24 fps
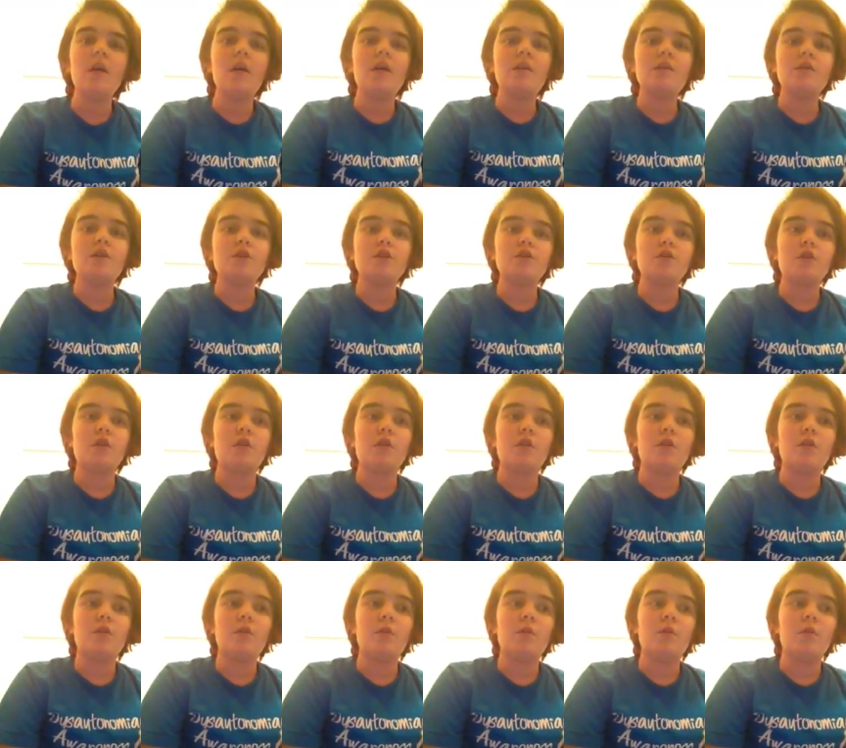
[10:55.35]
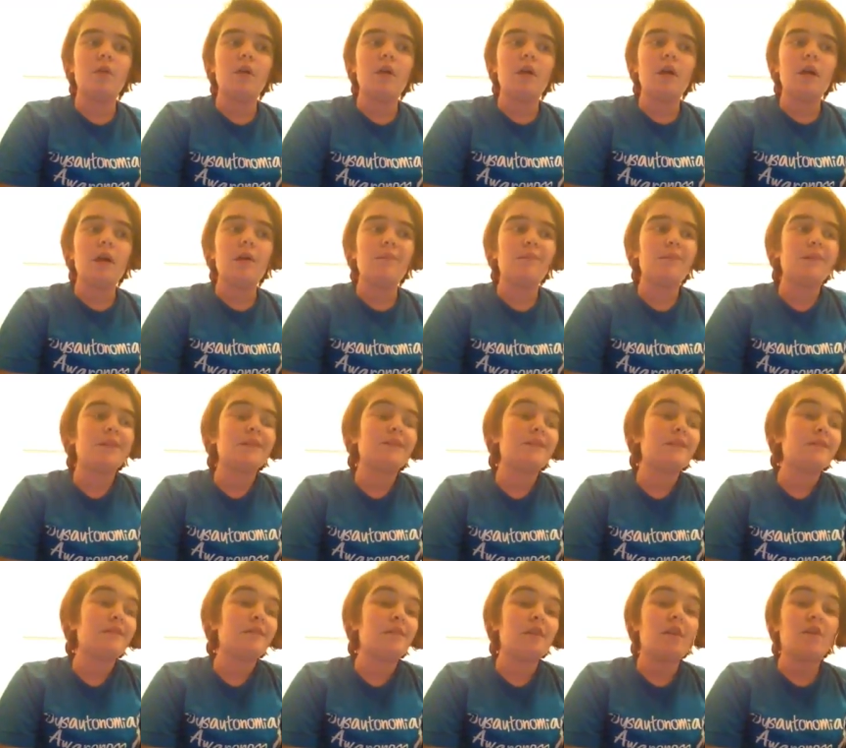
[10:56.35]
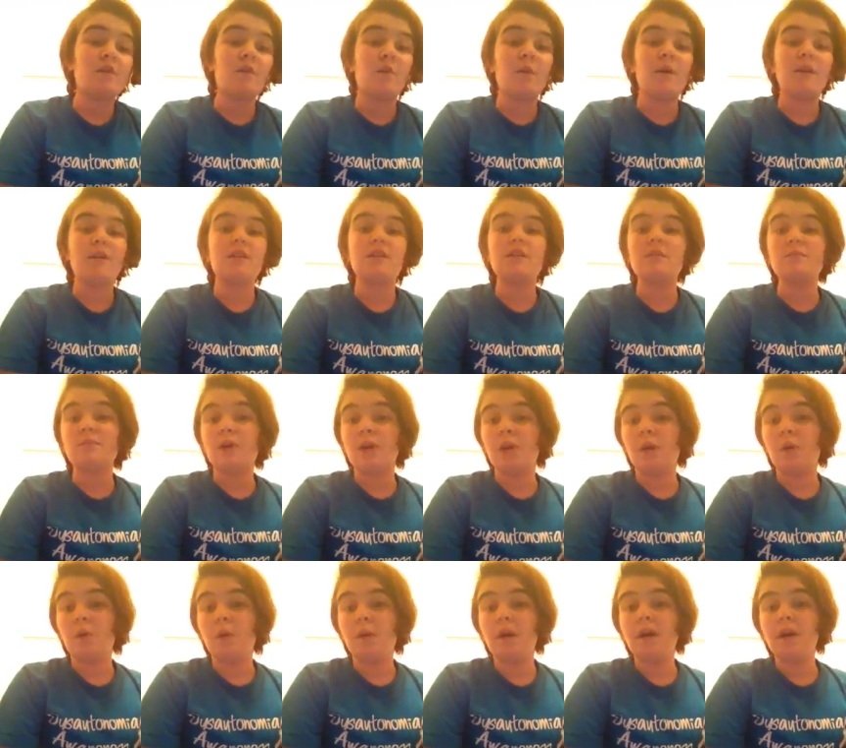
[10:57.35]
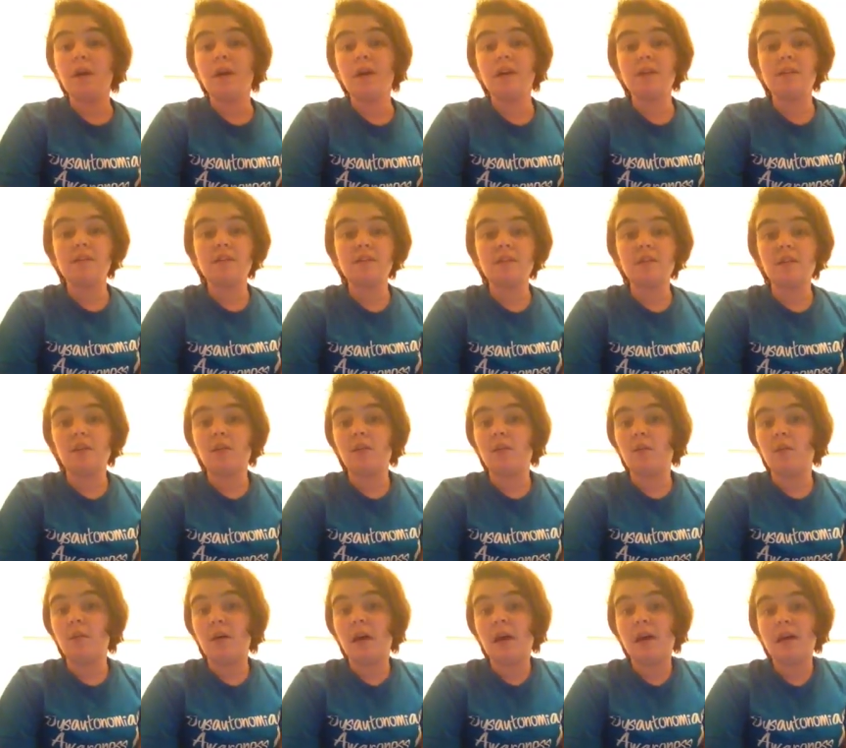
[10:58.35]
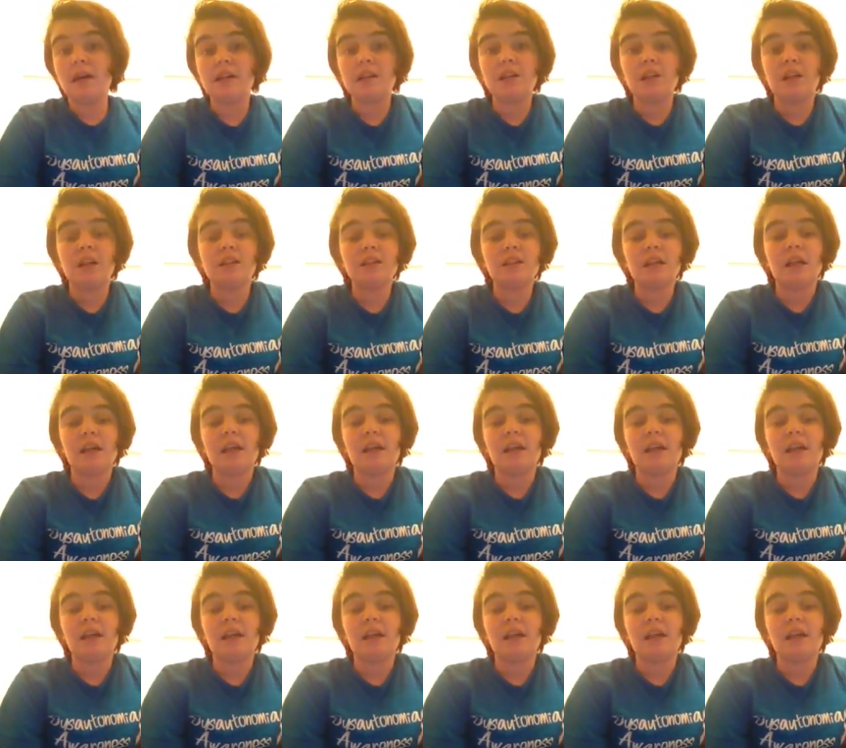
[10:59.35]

So, and plus, it's another way to spread awareness. So, any chance I